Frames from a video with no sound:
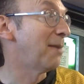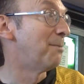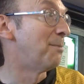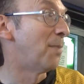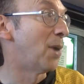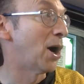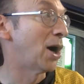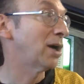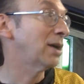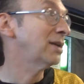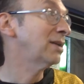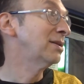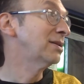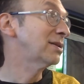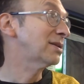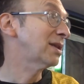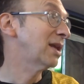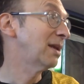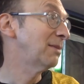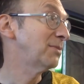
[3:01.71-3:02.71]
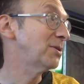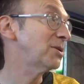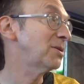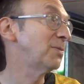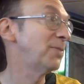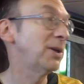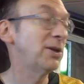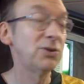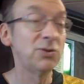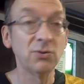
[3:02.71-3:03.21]
Martin seems to
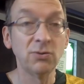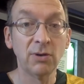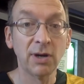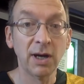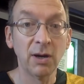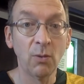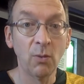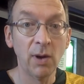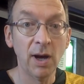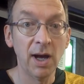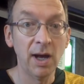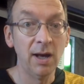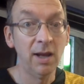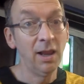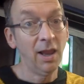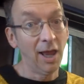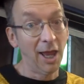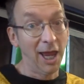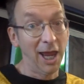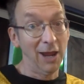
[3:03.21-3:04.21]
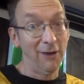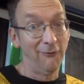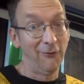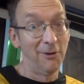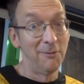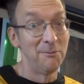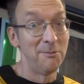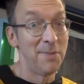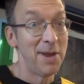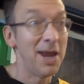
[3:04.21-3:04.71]
be doing well. Ava
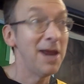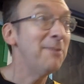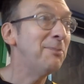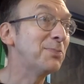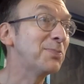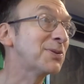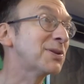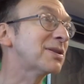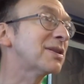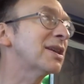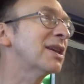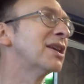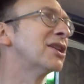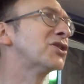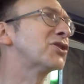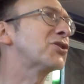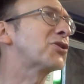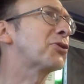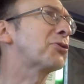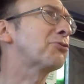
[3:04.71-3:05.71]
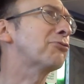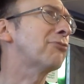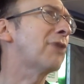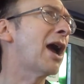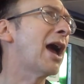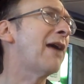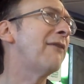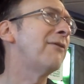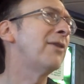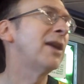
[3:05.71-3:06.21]
Mapes is
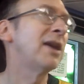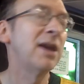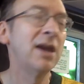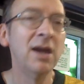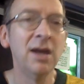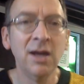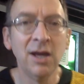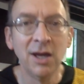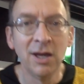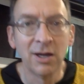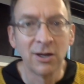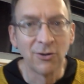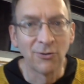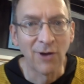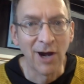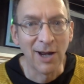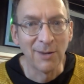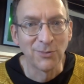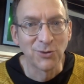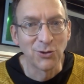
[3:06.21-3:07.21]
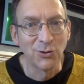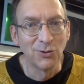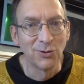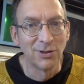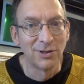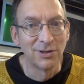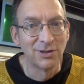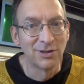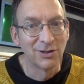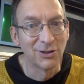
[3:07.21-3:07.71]
thriving. Graham
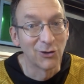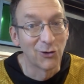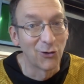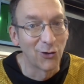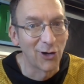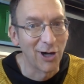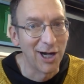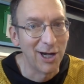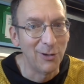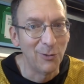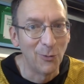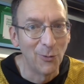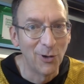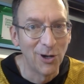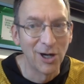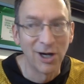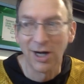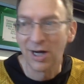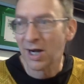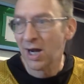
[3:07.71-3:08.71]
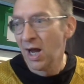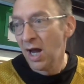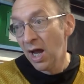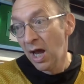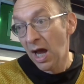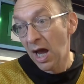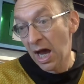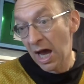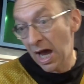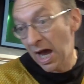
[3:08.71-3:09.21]
Jewell, great work.
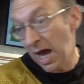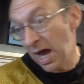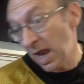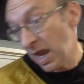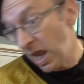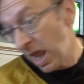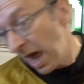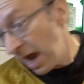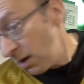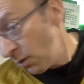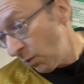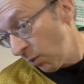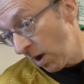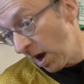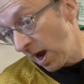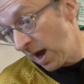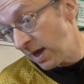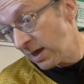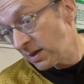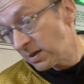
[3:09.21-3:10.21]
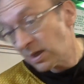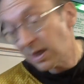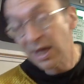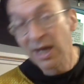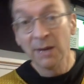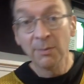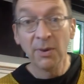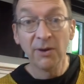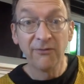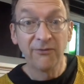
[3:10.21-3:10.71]
Likewise,
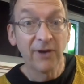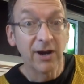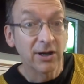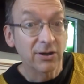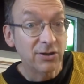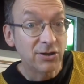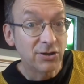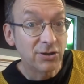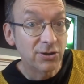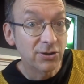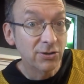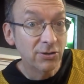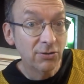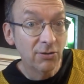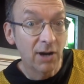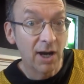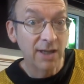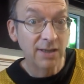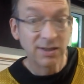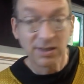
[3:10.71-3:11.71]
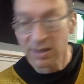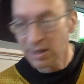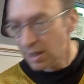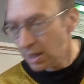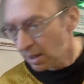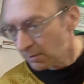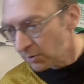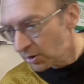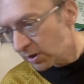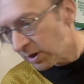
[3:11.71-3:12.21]
Emma Versu, I see,
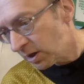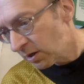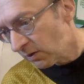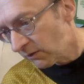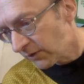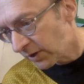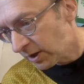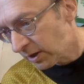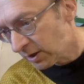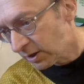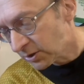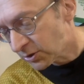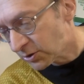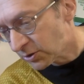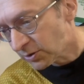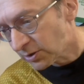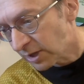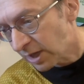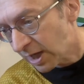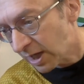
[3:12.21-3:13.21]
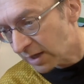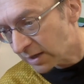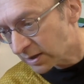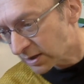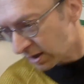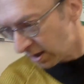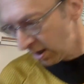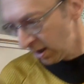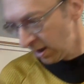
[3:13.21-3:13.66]
I'm looking over here at your desk.